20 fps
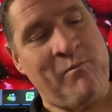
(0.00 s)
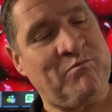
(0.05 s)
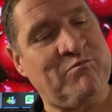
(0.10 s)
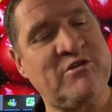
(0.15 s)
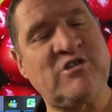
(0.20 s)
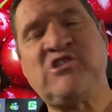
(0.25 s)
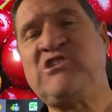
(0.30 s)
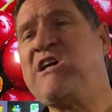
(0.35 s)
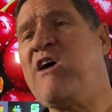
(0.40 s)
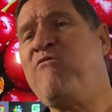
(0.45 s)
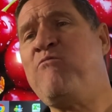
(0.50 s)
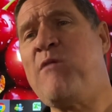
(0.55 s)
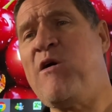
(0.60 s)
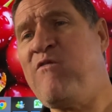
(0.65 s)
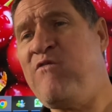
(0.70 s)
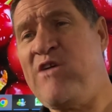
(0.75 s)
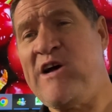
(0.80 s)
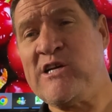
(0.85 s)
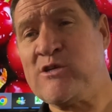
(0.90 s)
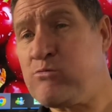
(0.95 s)
going to stuff my
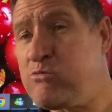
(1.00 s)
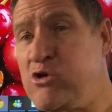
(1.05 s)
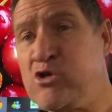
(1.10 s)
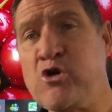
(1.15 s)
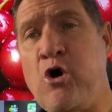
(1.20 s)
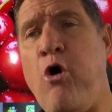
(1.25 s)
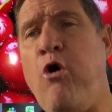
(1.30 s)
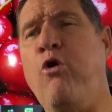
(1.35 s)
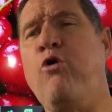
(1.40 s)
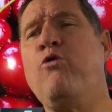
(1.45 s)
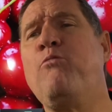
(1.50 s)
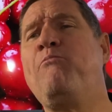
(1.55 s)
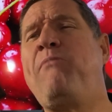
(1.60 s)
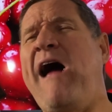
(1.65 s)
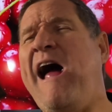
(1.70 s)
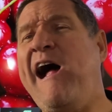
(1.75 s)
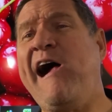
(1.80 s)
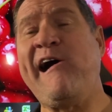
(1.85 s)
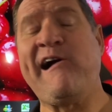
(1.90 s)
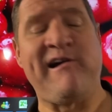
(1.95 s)
face with this whole
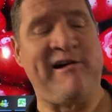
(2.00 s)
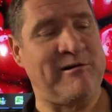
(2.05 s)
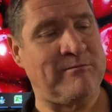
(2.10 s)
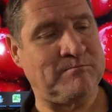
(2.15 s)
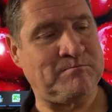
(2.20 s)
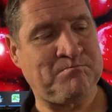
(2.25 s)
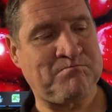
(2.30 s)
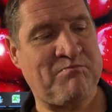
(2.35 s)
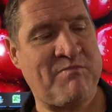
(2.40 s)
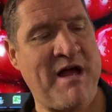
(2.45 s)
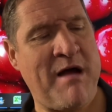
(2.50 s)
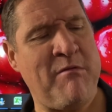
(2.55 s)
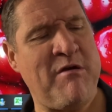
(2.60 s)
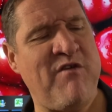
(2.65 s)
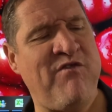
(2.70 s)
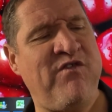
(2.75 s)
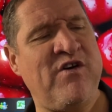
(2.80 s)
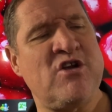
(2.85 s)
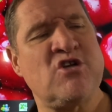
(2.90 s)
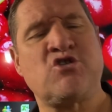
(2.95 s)
bag. I'm going
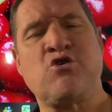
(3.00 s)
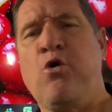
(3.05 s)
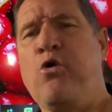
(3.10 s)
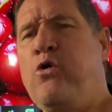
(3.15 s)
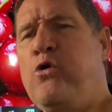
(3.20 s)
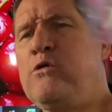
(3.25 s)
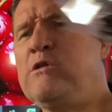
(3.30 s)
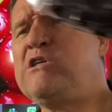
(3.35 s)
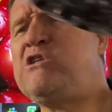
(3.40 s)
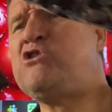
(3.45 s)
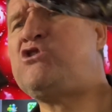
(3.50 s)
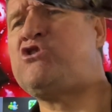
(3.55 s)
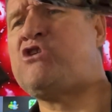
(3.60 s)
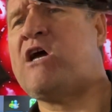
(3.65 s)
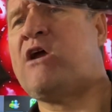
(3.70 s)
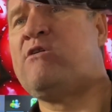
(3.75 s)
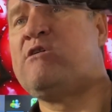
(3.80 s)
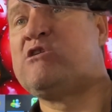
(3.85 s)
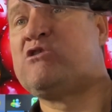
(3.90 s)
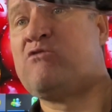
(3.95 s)
to finish all these
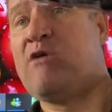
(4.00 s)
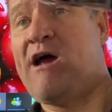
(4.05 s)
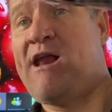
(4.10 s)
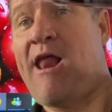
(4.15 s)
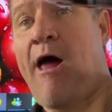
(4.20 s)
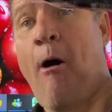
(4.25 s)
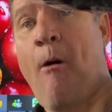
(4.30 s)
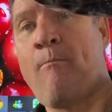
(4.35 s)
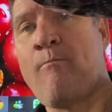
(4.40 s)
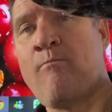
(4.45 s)
cherries right now.